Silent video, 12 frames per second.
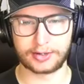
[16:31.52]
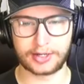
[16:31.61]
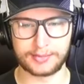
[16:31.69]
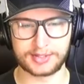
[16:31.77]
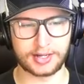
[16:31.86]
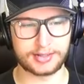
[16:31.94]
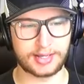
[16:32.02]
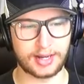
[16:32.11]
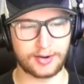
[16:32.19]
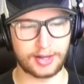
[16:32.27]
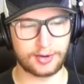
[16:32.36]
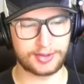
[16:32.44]
Here comes
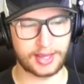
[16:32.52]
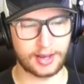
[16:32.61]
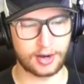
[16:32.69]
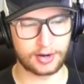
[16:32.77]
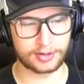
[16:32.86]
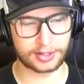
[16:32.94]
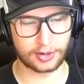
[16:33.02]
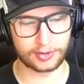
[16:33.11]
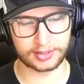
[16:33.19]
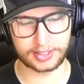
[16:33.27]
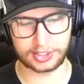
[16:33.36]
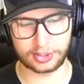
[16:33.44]
Ontario. They are
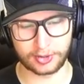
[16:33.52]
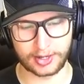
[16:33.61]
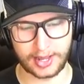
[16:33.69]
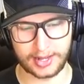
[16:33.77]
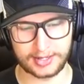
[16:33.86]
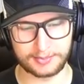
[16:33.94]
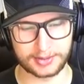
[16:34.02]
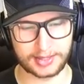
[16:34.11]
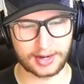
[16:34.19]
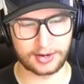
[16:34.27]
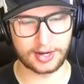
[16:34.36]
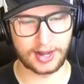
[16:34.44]
currently shorthanded, but
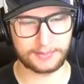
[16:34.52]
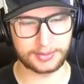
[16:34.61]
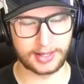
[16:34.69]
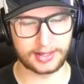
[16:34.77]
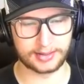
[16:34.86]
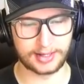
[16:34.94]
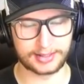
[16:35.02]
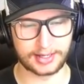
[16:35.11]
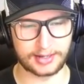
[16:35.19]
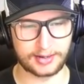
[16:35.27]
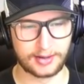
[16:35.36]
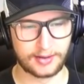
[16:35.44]
they are not playing like
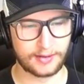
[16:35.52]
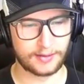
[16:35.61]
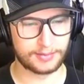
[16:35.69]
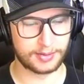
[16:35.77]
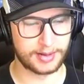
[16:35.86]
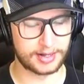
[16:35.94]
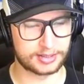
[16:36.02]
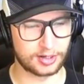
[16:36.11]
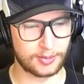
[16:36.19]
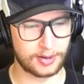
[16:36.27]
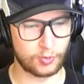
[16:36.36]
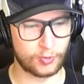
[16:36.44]
it. But
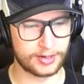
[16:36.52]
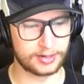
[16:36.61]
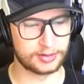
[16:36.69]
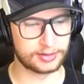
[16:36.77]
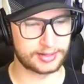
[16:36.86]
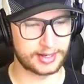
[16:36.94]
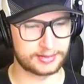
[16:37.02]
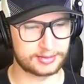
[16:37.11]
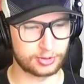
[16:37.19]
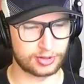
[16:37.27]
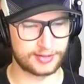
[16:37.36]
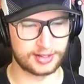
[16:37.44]
Manitoba will get
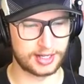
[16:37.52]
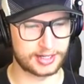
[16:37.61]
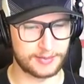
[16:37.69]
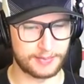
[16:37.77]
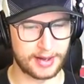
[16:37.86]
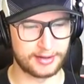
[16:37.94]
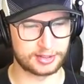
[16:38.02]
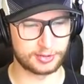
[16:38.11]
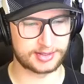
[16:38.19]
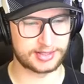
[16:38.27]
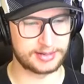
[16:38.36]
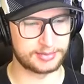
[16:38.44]
sort of a lucky bounce,
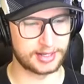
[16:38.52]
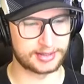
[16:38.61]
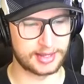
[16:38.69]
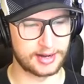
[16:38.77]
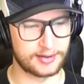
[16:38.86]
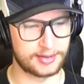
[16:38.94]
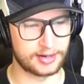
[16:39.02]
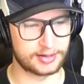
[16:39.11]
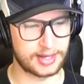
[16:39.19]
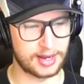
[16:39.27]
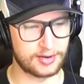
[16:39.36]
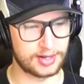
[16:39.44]
what seemed like there, and they are
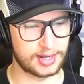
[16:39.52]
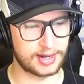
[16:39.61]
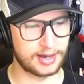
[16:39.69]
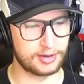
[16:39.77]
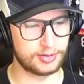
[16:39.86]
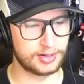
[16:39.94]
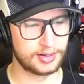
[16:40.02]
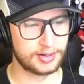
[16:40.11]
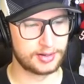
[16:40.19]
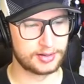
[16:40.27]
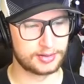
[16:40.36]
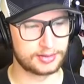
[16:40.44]
carrying it out.
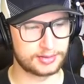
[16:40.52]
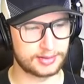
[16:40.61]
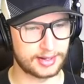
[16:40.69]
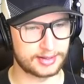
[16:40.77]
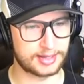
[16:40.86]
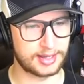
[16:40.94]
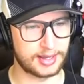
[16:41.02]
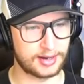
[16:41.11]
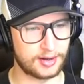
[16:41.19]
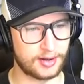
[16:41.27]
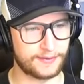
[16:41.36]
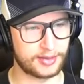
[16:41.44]
Gets hit
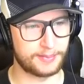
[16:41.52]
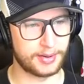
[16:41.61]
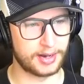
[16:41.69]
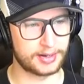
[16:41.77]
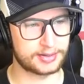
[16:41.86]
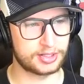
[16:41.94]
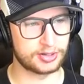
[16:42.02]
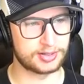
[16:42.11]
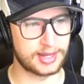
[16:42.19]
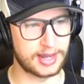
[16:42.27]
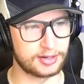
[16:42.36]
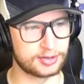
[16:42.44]
off the puck.
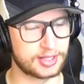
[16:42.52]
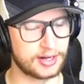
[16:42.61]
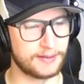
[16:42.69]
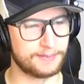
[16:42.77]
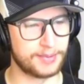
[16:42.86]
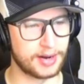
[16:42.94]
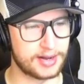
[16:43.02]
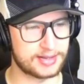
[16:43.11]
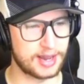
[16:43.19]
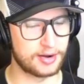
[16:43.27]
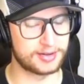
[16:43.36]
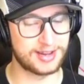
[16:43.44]
Giordano's gonna bury it
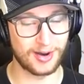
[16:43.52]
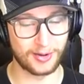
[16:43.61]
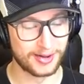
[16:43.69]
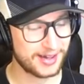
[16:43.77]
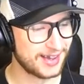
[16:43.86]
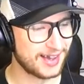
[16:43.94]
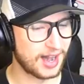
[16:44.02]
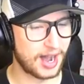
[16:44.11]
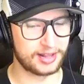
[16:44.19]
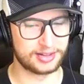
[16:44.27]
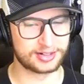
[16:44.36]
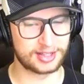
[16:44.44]
down. Yo,
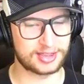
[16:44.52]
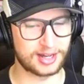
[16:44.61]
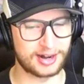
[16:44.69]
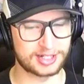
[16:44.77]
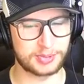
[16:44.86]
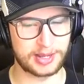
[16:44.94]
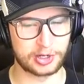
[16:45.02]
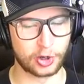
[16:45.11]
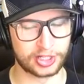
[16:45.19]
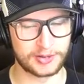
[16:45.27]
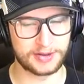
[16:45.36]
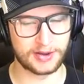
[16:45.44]
I literally thought I was playing
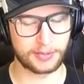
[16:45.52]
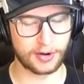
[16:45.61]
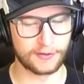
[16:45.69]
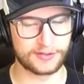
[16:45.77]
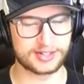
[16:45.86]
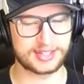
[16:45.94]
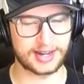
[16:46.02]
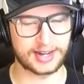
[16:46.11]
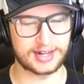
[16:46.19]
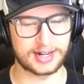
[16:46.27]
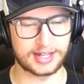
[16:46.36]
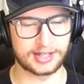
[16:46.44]
goalie be a pro for a
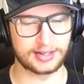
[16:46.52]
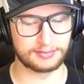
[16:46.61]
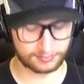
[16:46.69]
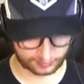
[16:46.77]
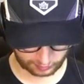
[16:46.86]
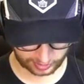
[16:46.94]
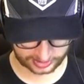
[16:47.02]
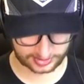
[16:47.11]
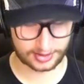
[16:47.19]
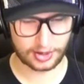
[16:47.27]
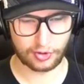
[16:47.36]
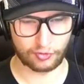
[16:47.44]
second, and I like
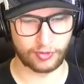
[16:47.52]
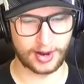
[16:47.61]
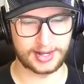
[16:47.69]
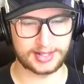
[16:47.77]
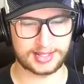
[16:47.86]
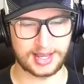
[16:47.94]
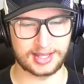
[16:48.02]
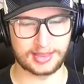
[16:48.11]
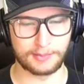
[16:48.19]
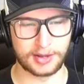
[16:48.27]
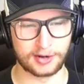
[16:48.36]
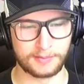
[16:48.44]
was ready to hit
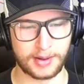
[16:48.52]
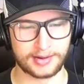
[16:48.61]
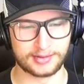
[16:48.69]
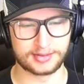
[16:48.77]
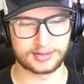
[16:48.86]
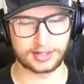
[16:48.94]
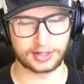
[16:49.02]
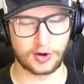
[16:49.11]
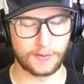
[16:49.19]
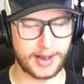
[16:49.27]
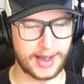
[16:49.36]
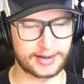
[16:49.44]
the middle button to
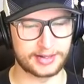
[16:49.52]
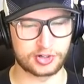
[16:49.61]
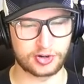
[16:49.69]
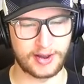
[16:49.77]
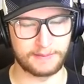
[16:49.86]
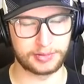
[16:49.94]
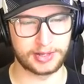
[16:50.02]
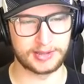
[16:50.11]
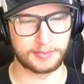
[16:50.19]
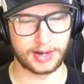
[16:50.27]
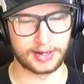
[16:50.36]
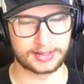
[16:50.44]
go back and try and play
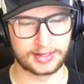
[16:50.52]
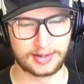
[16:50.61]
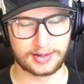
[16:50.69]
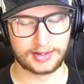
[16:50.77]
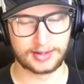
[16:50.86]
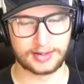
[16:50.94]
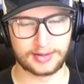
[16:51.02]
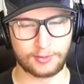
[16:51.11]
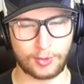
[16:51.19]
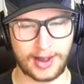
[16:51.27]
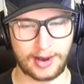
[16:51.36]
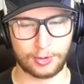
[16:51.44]
the puck.
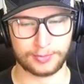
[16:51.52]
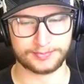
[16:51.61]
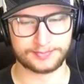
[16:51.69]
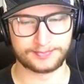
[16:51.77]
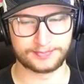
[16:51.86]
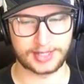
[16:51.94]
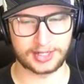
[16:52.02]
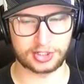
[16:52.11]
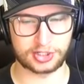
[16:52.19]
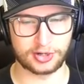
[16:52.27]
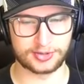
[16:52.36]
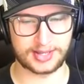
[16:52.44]
Wow. That
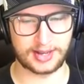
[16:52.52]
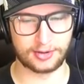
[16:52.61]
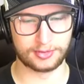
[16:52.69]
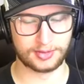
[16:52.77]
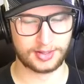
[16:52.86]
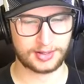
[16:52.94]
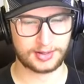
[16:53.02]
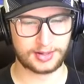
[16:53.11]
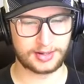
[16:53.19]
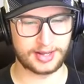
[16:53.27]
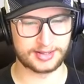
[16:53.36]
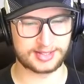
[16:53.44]
just shows how
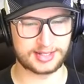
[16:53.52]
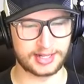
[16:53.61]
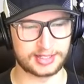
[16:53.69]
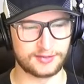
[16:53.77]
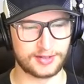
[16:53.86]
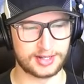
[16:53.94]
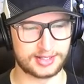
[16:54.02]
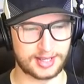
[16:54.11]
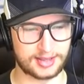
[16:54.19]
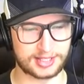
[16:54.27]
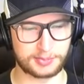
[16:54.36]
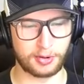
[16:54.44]
instinctive it is
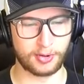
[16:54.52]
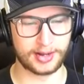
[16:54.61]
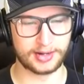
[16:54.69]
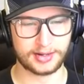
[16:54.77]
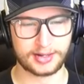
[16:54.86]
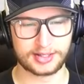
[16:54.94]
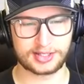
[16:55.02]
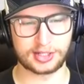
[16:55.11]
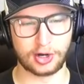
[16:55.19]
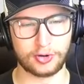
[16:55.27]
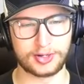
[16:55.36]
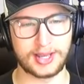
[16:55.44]
at this point.
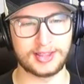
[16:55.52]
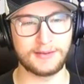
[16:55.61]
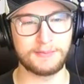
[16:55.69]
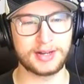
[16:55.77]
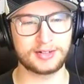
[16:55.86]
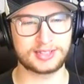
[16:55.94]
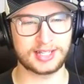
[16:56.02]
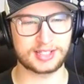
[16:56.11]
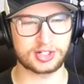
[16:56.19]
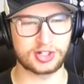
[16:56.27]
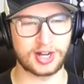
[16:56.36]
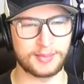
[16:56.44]
Stone in the middle takes
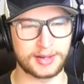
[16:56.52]
a shot.